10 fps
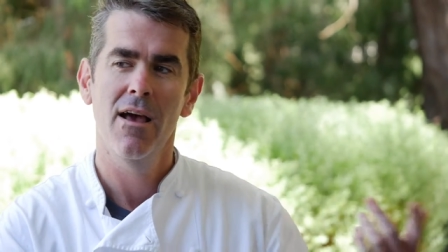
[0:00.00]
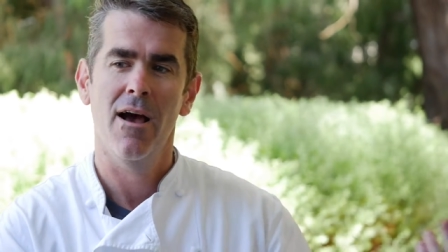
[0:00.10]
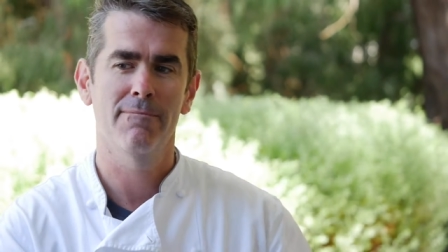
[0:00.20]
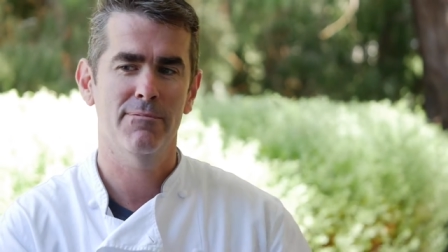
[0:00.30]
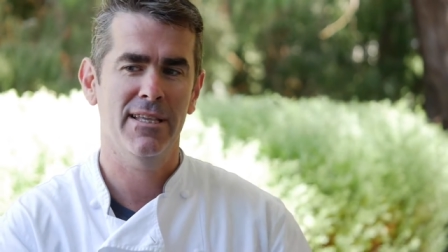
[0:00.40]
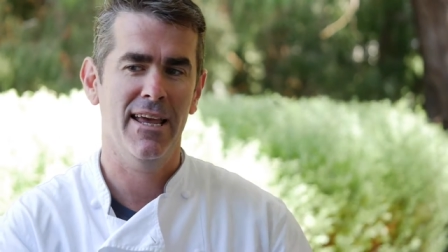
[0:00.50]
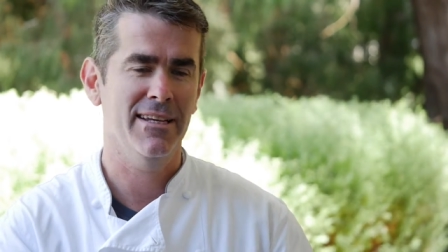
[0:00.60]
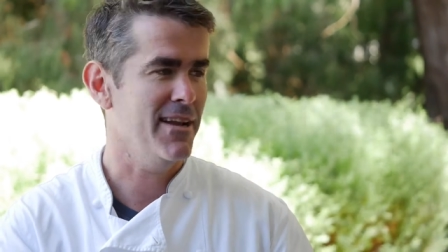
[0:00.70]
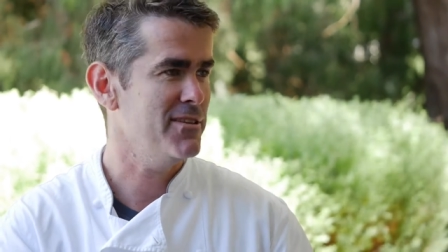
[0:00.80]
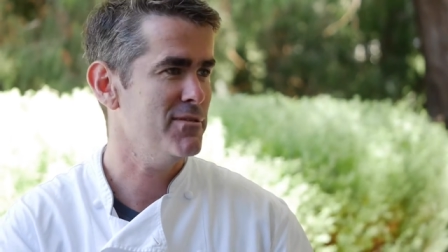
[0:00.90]
I'm staying
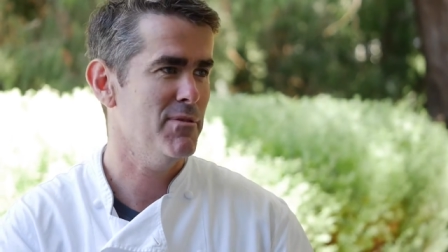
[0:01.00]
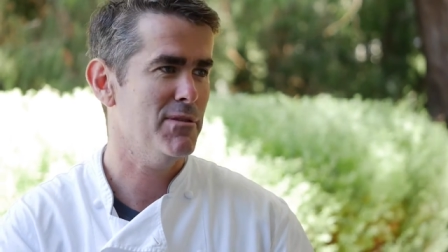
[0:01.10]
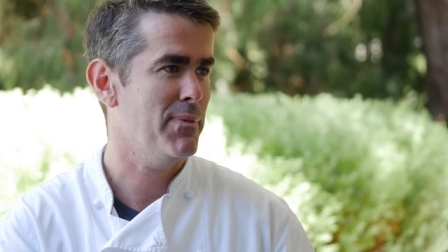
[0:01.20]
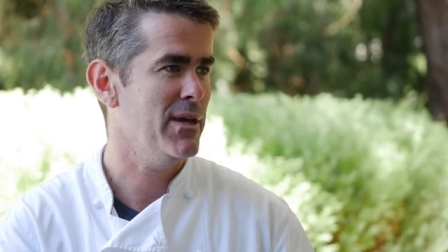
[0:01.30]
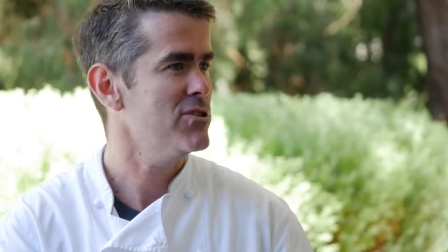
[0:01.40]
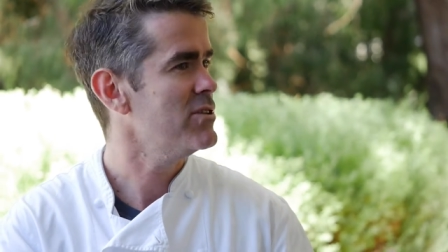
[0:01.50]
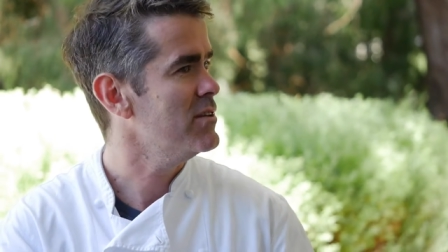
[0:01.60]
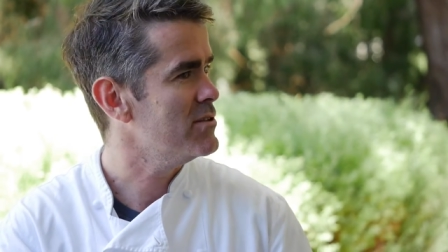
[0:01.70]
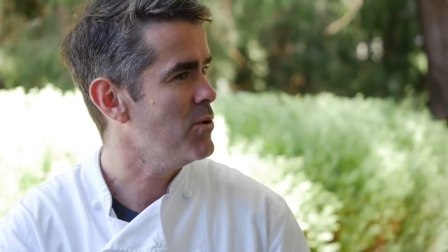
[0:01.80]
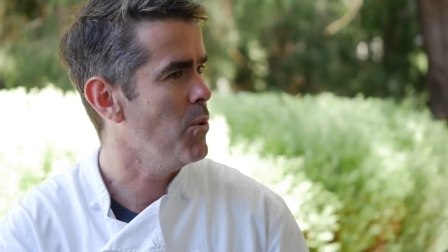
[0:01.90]
down at Smith's Beach, and
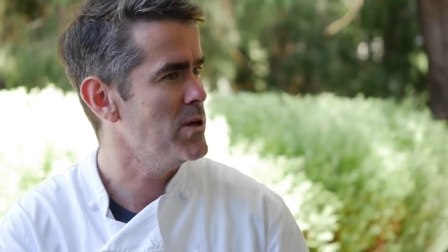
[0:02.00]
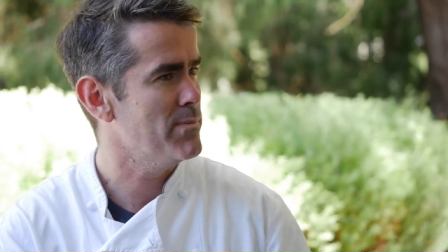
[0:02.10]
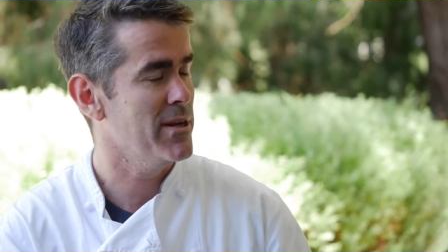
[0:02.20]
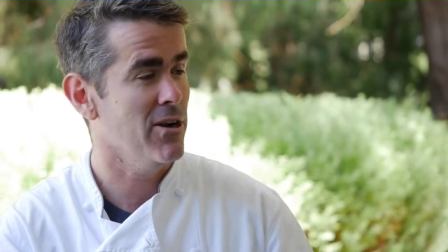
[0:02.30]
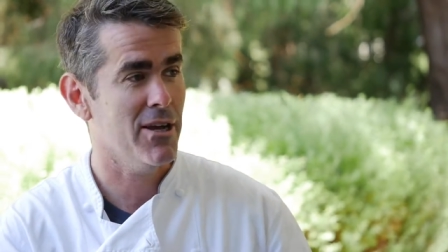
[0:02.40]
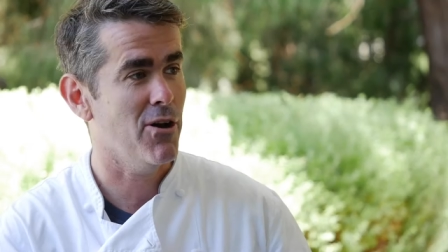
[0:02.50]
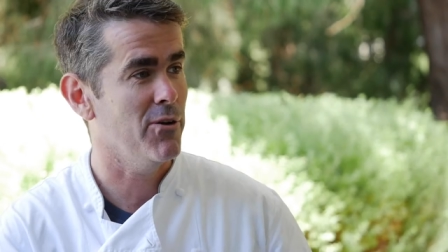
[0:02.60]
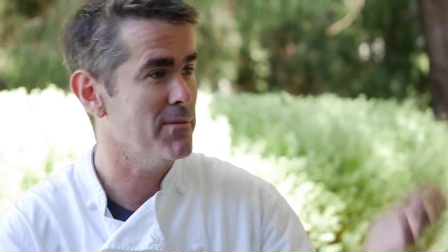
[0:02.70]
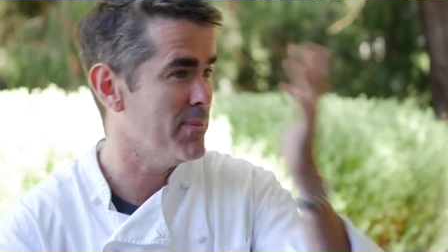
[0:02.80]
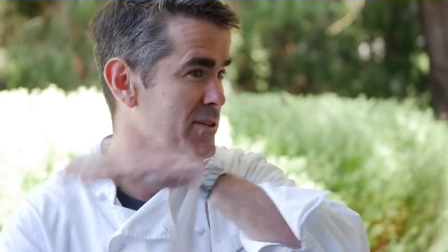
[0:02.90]
it's always been an
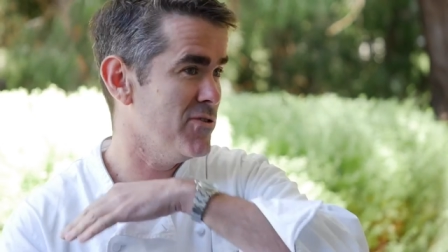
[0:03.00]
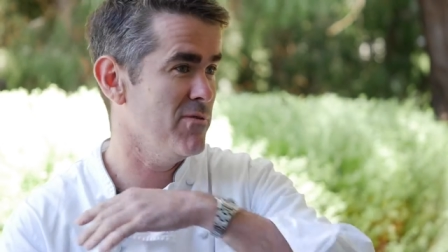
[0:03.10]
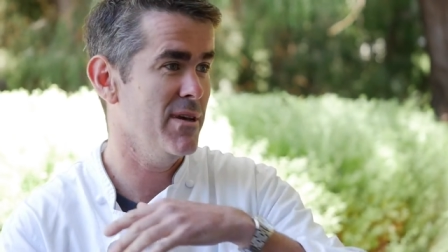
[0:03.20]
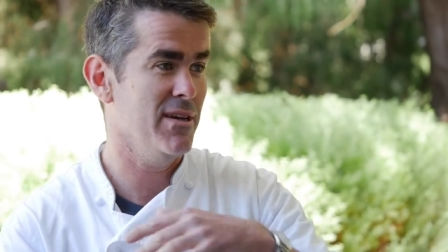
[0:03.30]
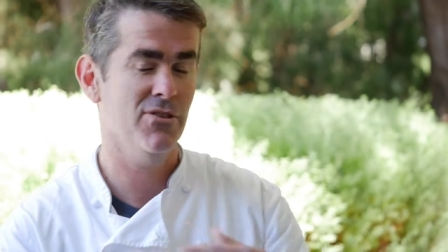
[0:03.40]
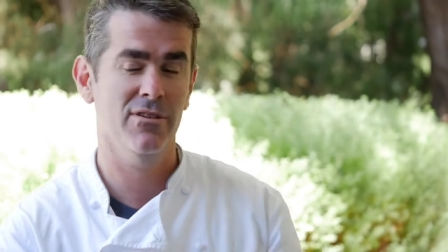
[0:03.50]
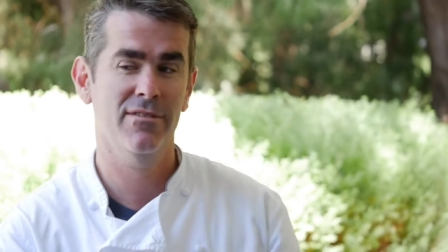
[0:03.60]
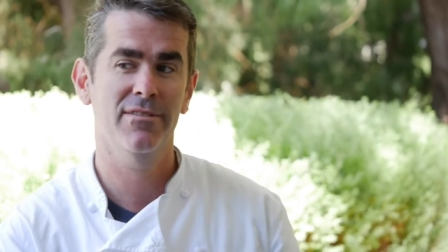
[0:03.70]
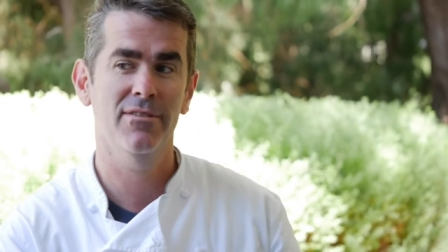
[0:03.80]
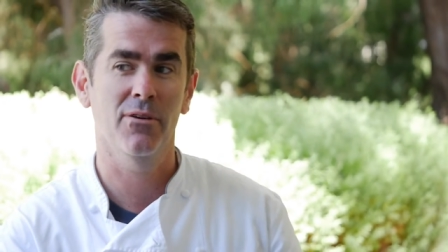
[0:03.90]
iconic beach for me.
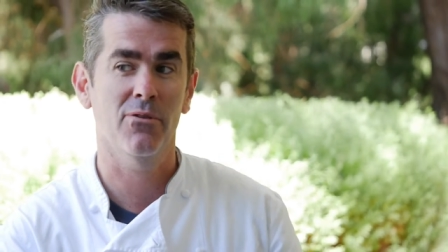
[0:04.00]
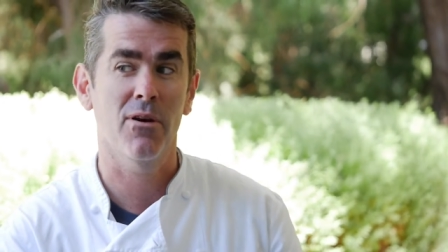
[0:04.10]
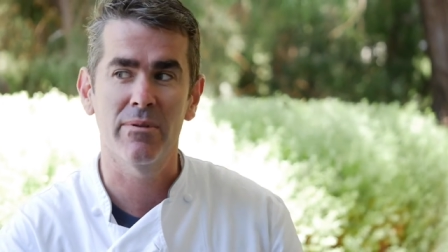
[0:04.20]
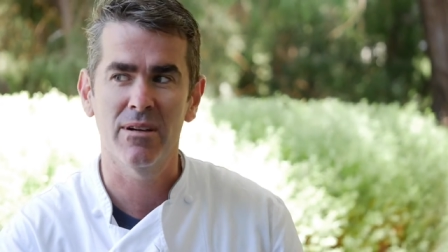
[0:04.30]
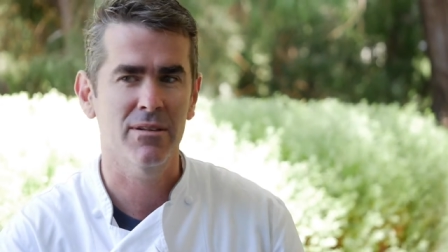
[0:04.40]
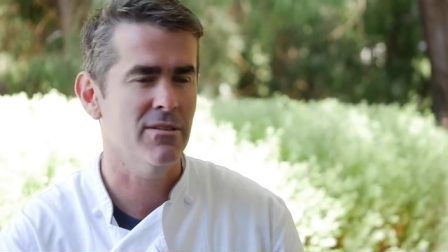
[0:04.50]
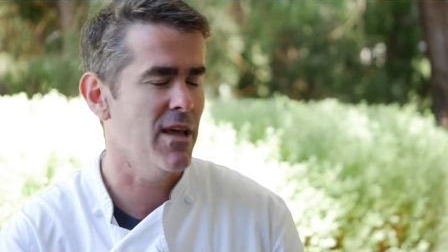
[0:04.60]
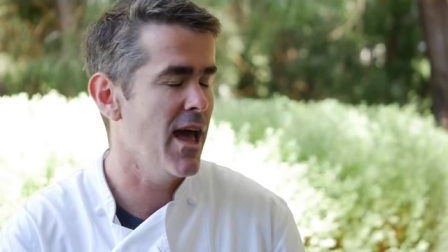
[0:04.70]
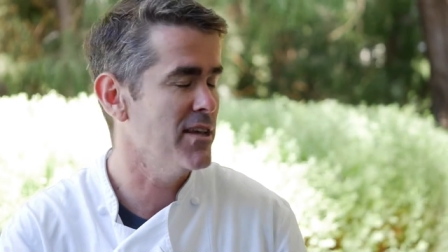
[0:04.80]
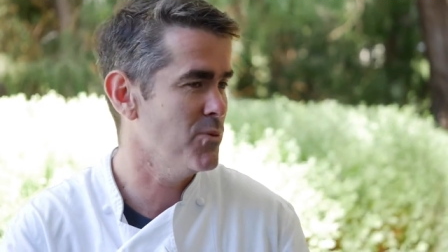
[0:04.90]
Just growing up
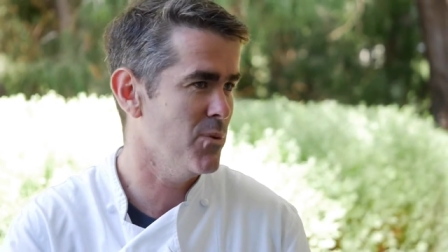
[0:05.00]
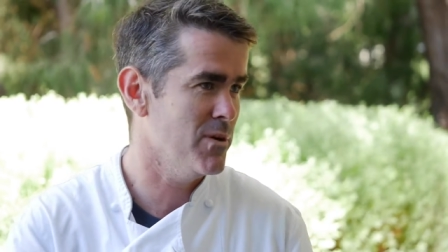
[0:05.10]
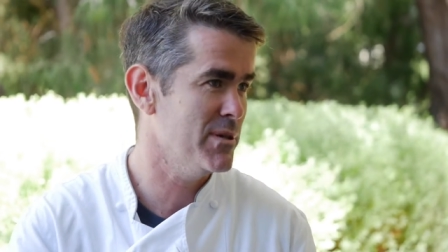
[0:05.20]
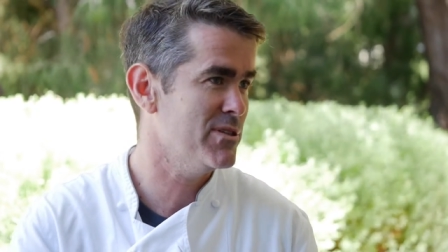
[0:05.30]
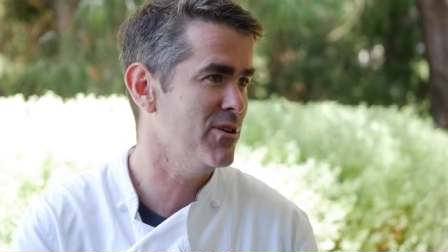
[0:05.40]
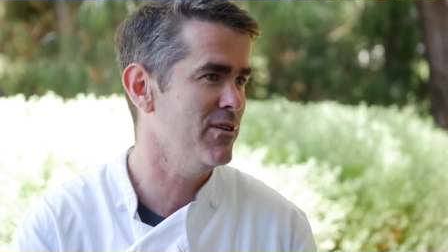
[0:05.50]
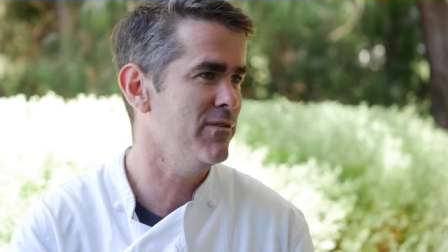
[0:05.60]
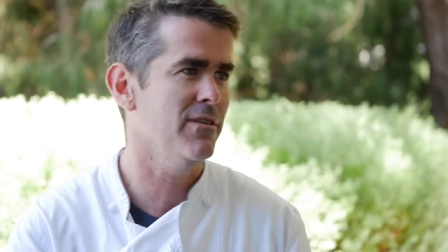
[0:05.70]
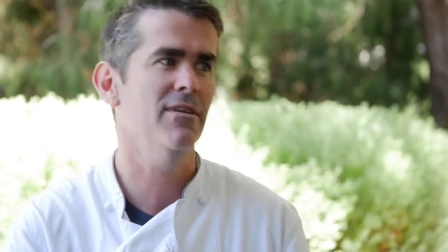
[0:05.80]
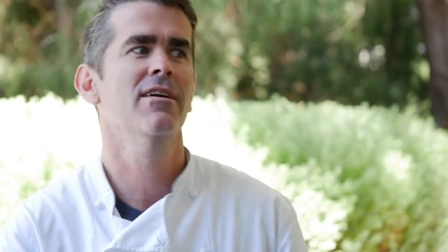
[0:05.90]
as a wannabe
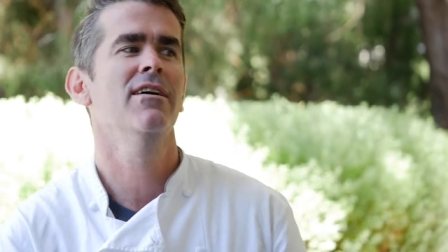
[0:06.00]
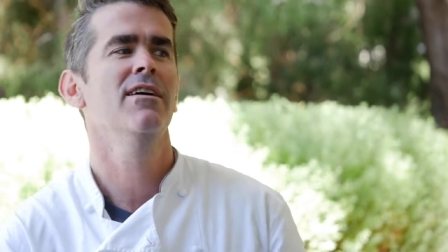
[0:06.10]
surfer,